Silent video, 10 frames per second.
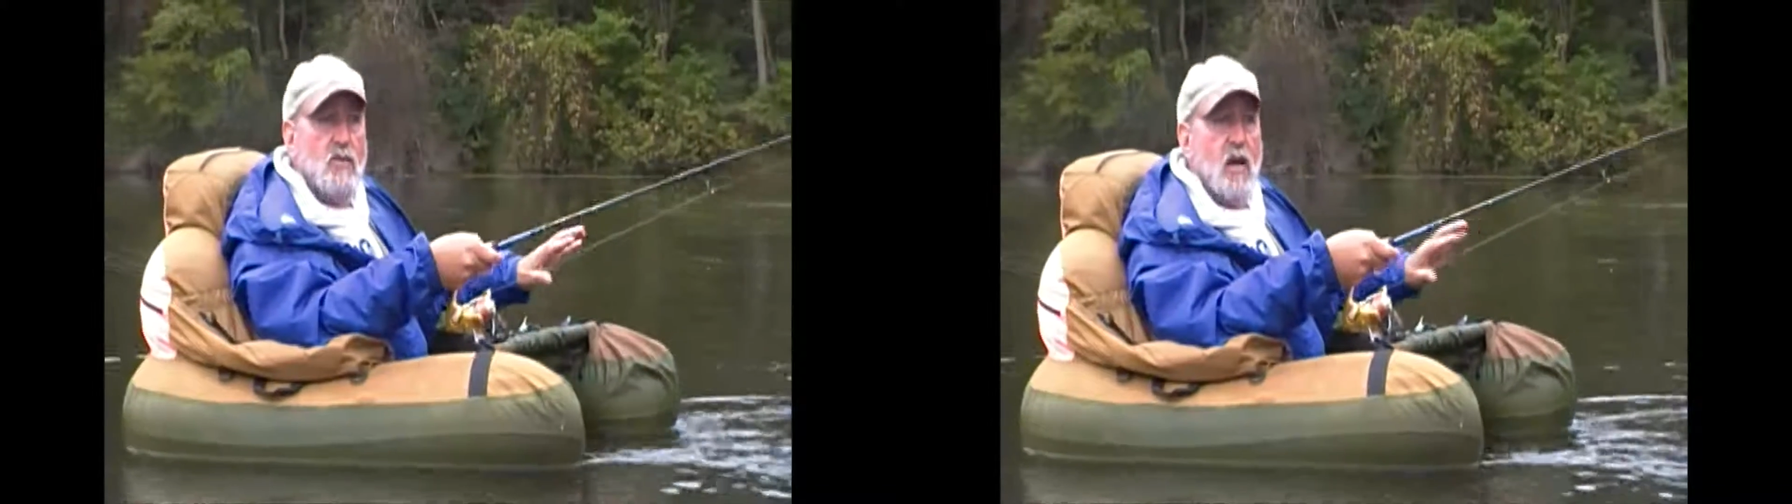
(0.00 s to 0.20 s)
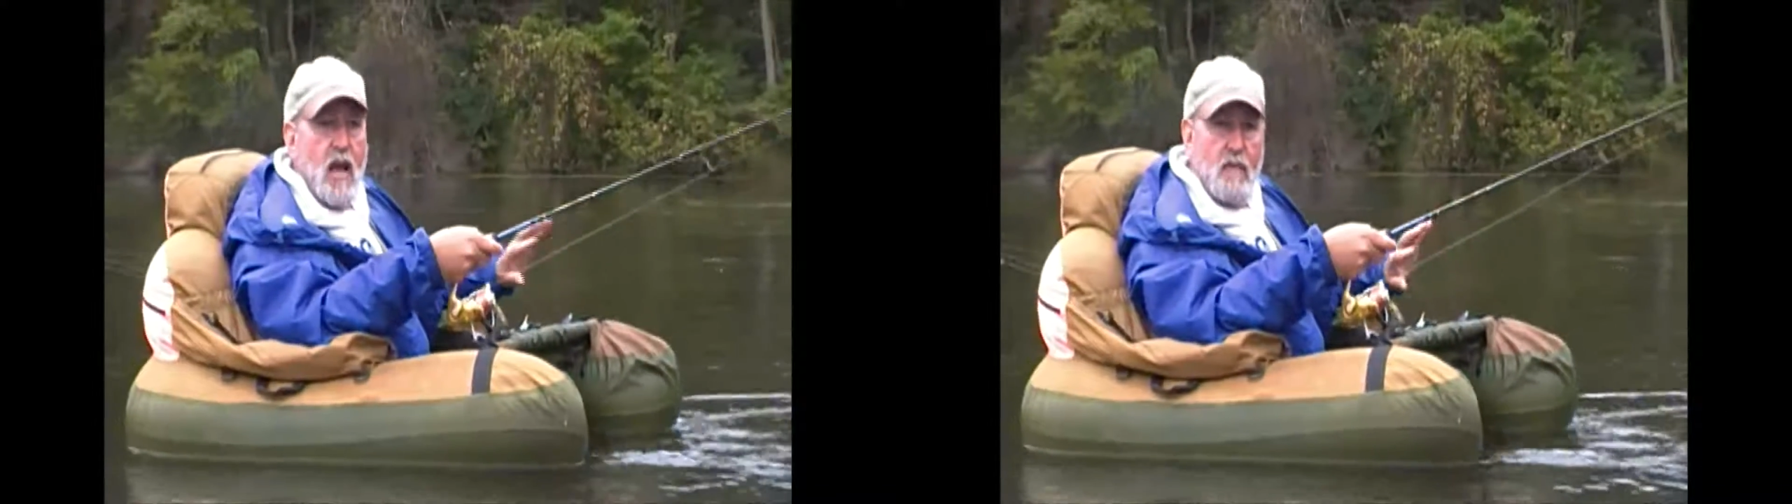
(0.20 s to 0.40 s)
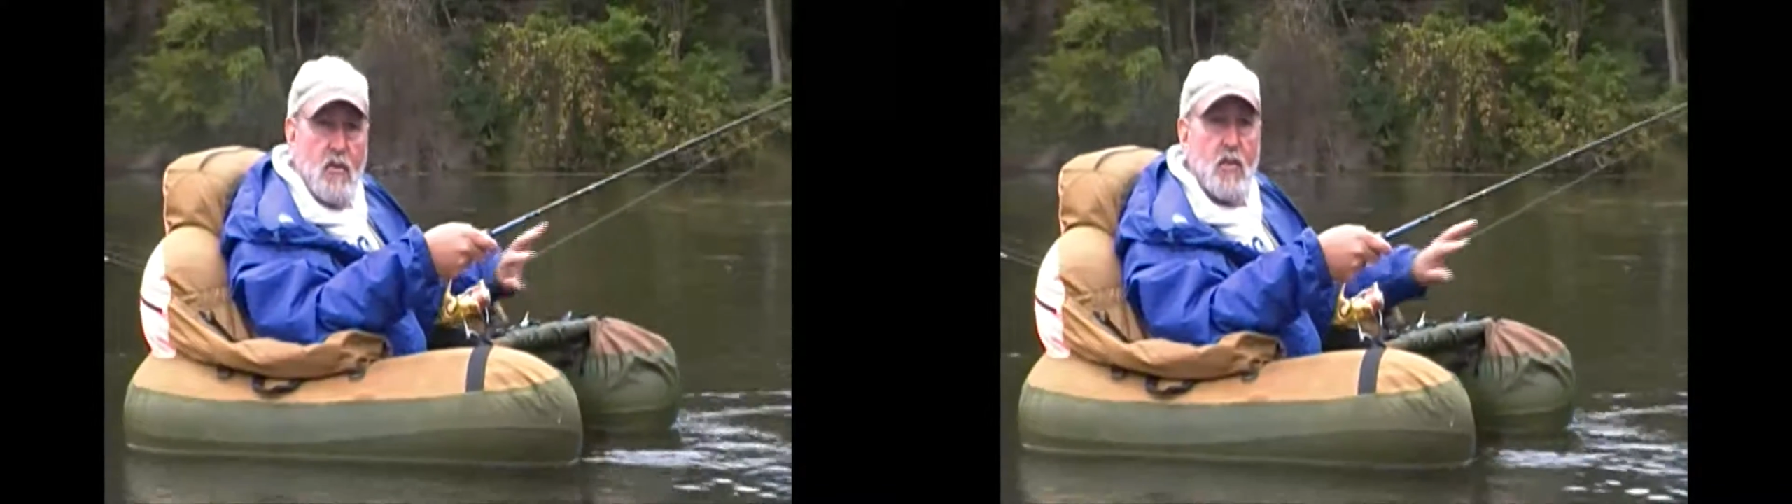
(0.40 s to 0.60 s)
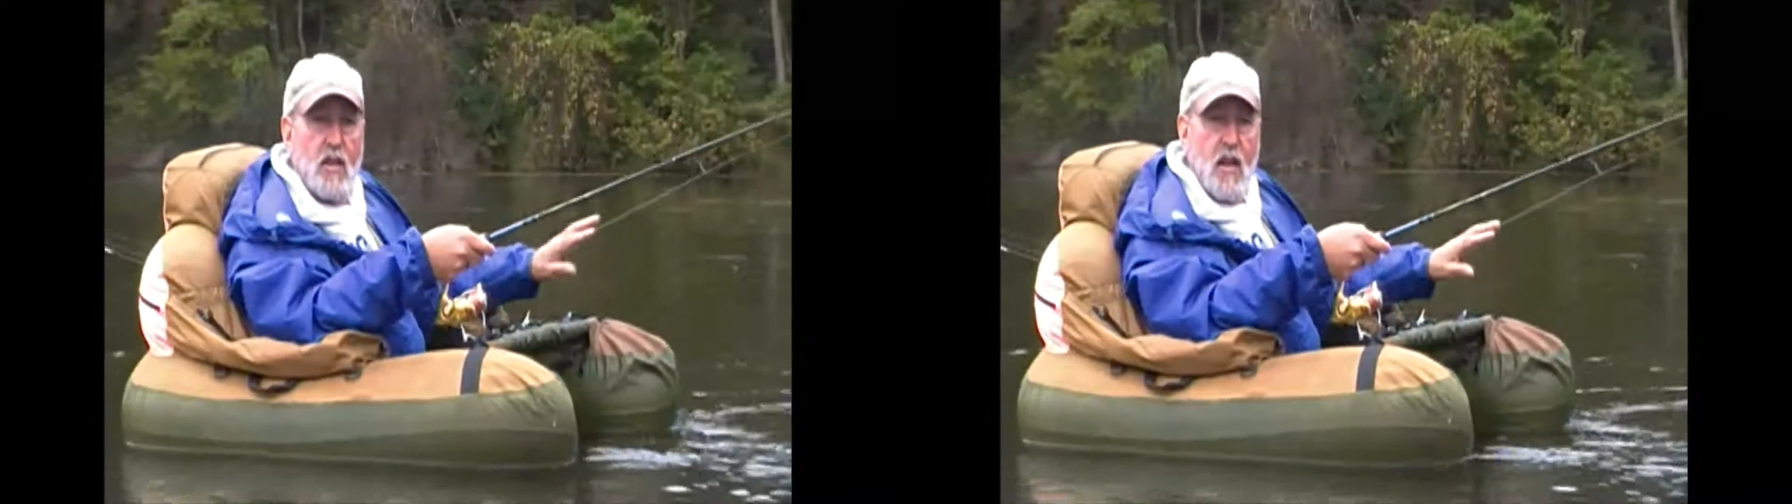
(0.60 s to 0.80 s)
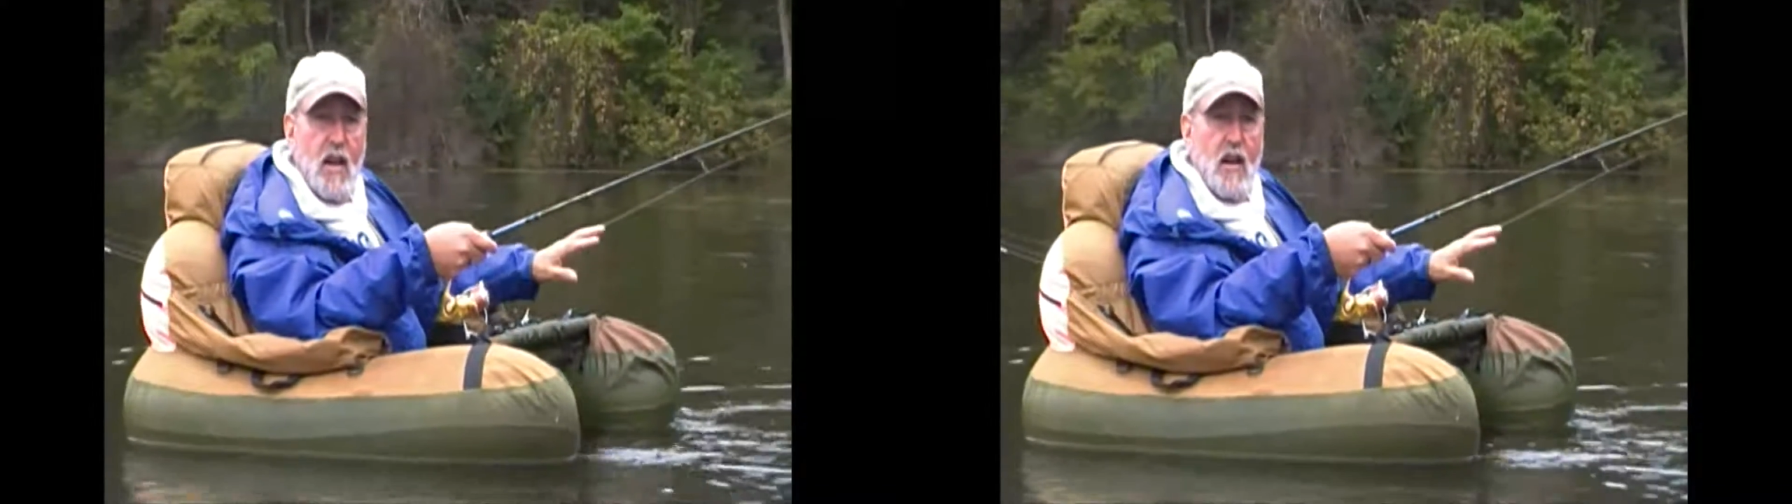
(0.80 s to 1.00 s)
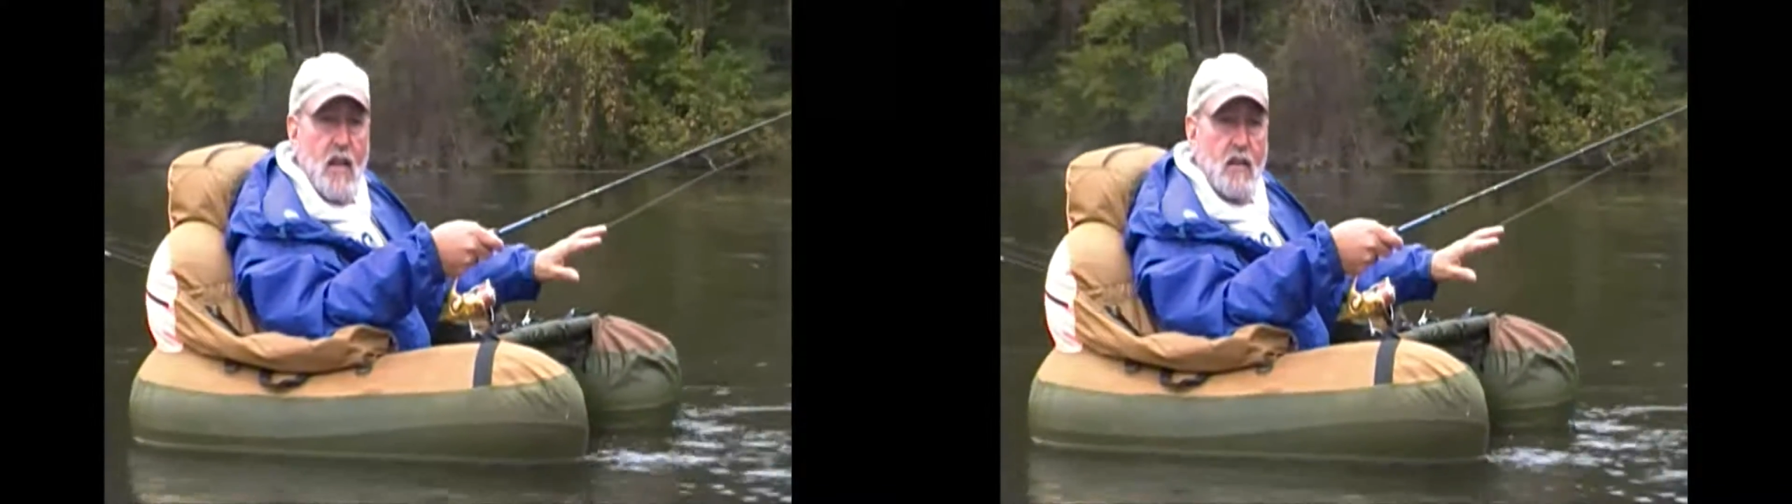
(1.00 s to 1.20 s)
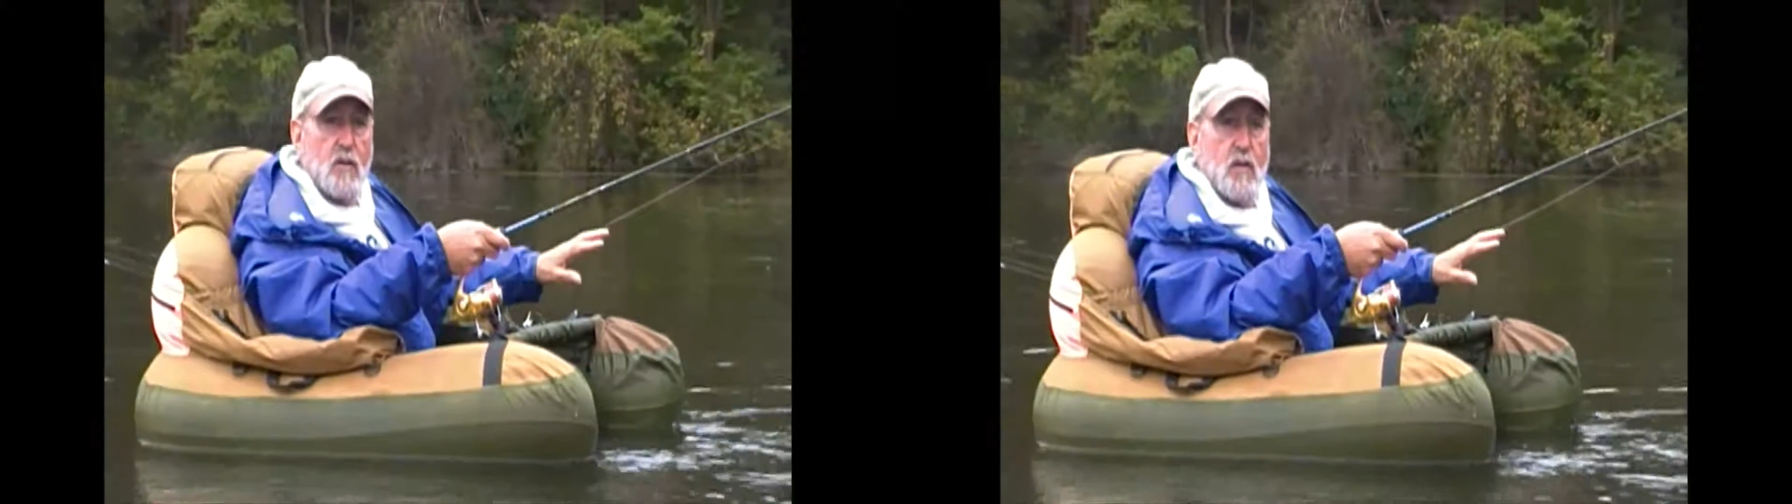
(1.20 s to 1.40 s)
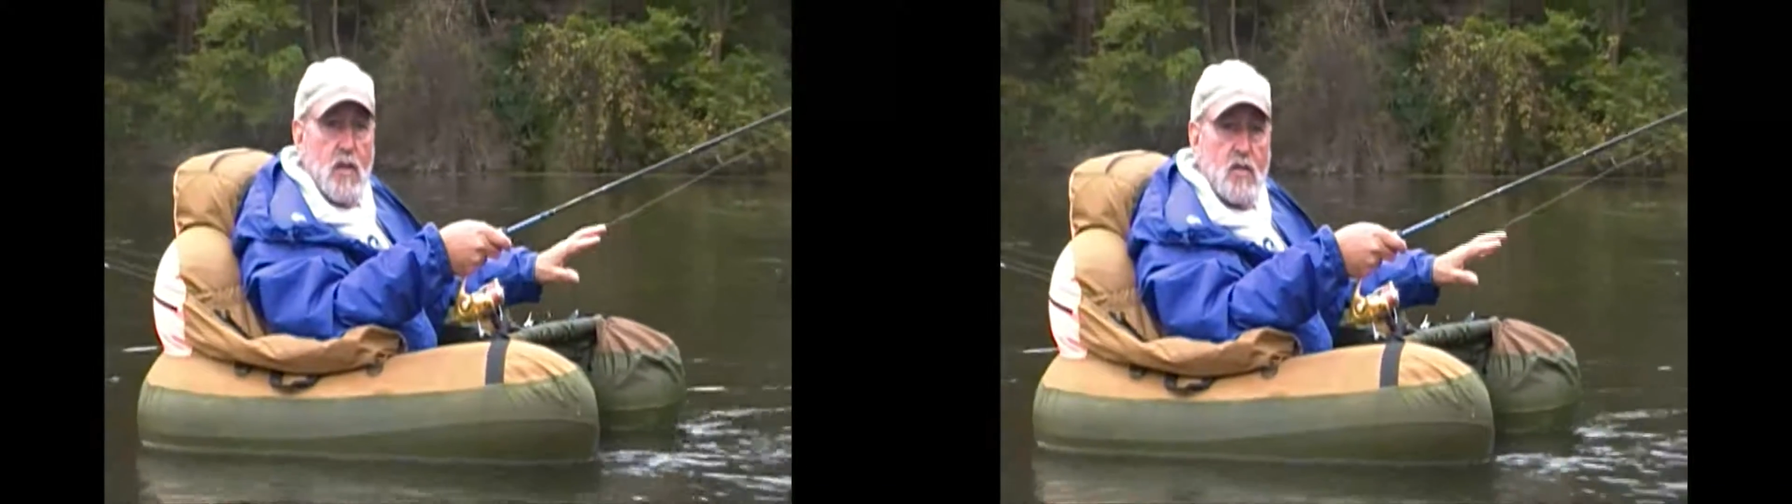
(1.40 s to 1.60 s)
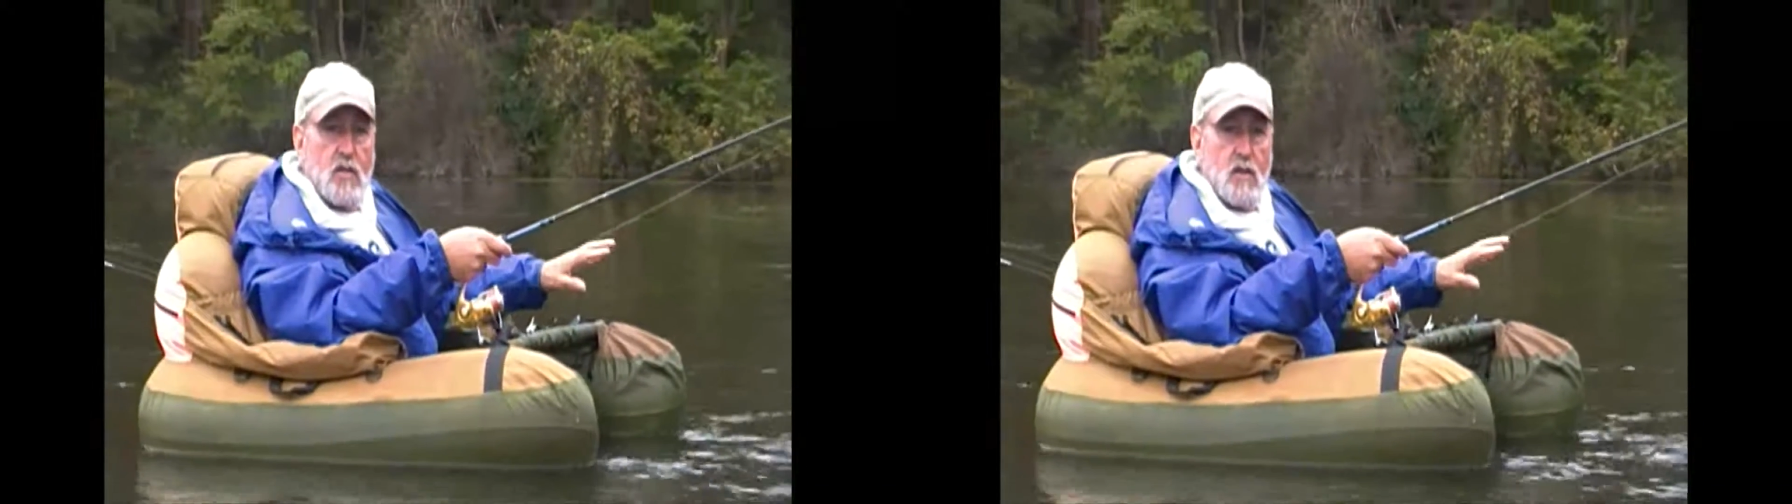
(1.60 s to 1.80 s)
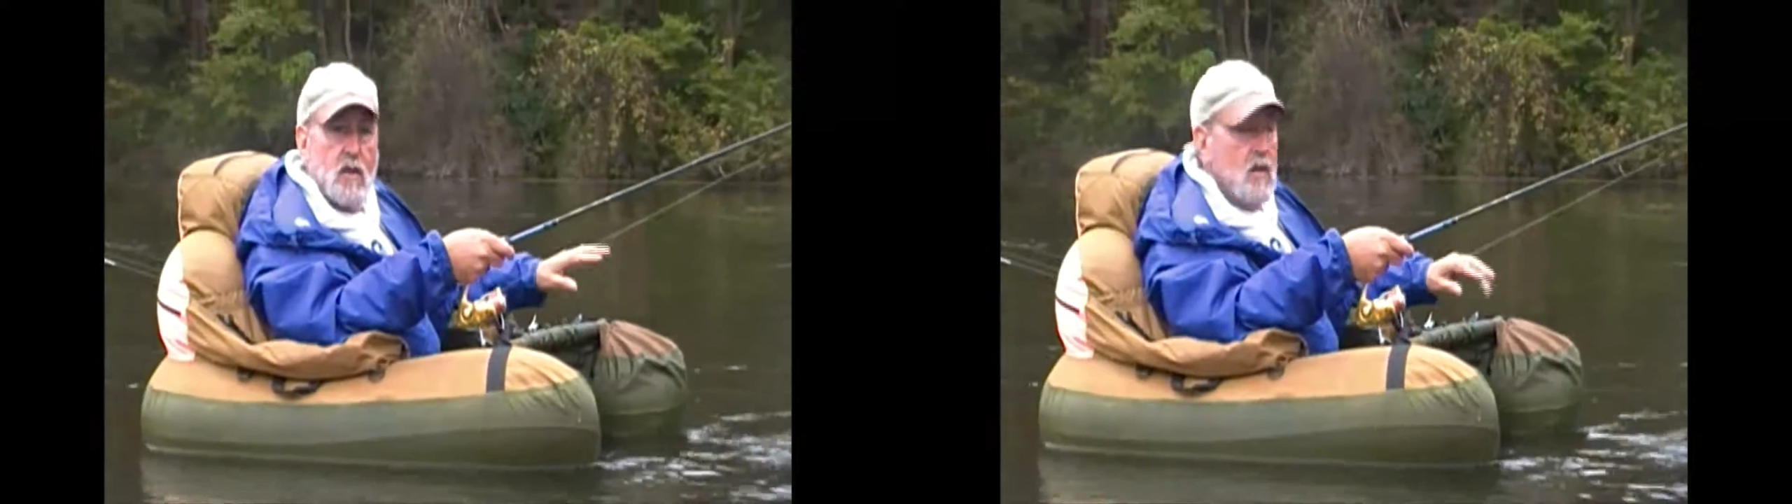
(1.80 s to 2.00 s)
You have everything out of that location.